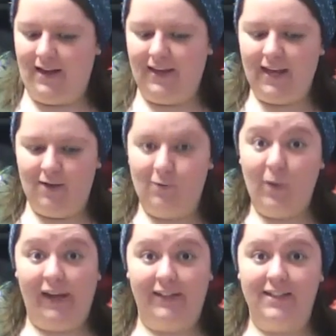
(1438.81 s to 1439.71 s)
I can't
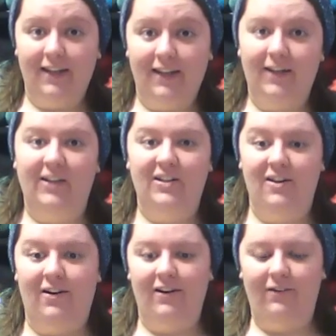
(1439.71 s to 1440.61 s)
wait to get it on
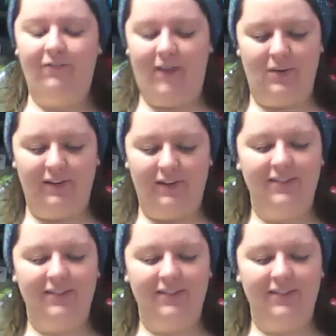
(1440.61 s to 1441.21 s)
yarn and fiber.